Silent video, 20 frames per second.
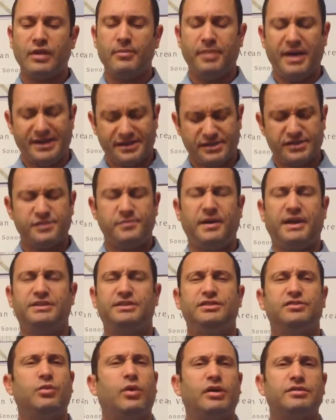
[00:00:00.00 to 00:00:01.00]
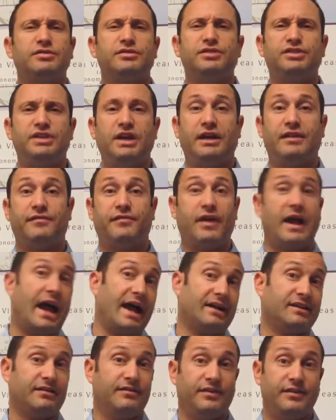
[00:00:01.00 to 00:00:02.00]
Pest inspections will also check for
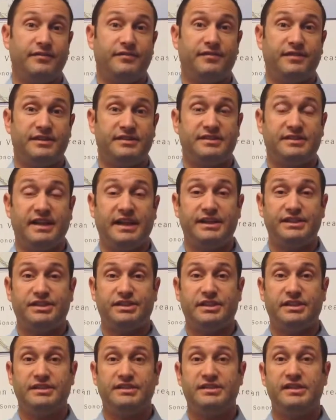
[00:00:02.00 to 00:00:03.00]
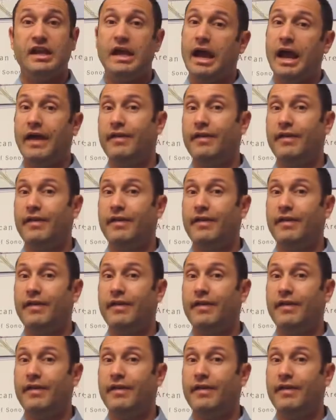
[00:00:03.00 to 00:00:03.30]
active infestations,